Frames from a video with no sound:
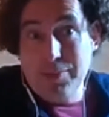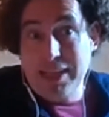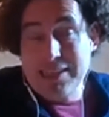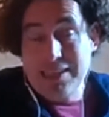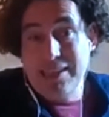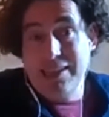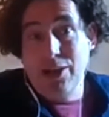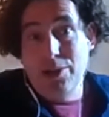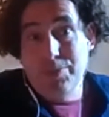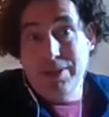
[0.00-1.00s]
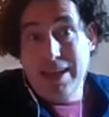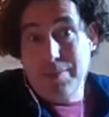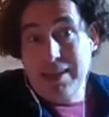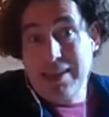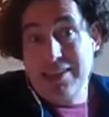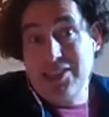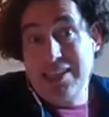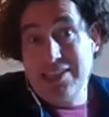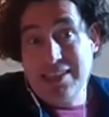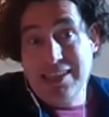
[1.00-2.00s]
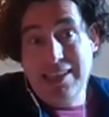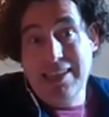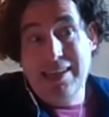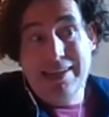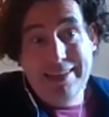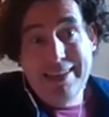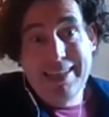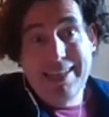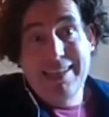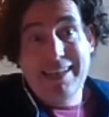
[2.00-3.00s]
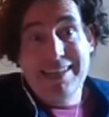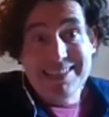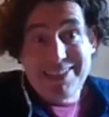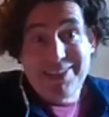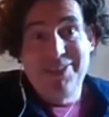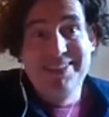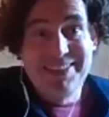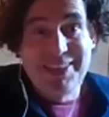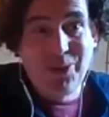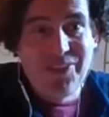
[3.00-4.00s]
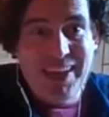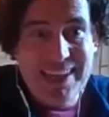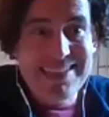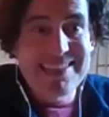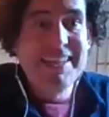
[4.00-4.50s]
but actually the whole pandemic and the change in the context